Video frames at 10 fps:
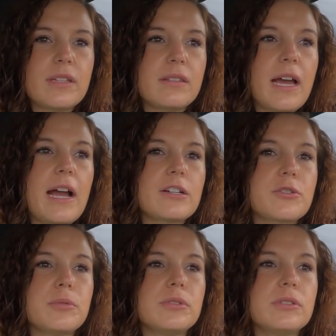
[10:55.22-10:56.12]
The
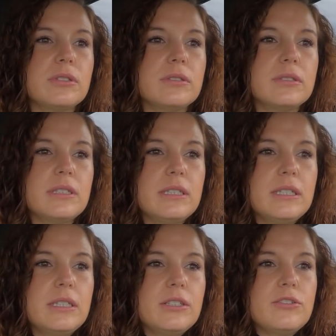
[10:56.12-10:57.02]
actual
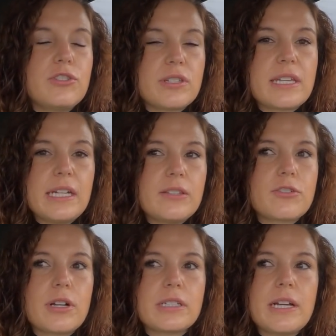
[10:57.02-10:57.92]
just getting the
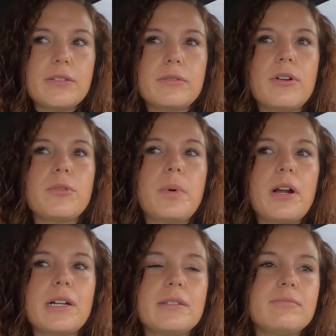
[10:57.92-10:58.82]
truck down the road
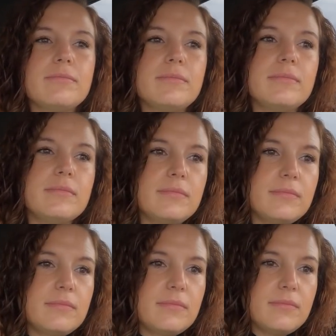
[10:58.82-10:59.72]
part,
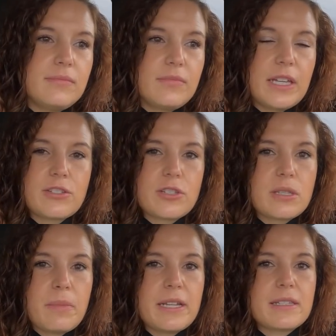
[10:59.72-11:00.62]
that's just
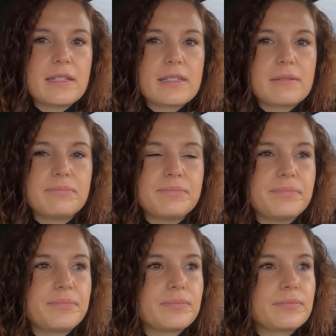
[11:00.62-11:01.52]
the basics.
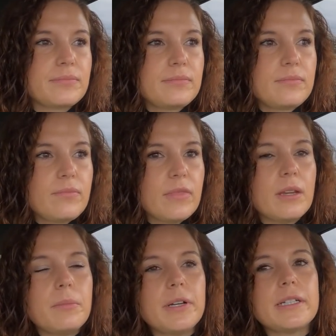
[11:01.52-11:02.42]

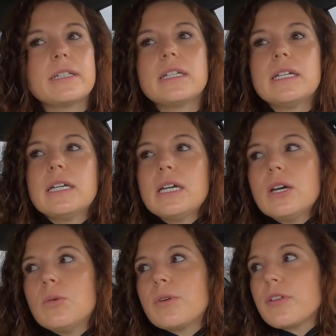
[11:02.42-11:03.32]
But
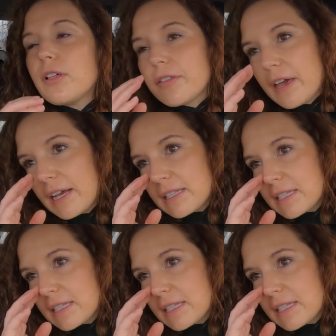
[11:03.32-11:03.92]
with all of that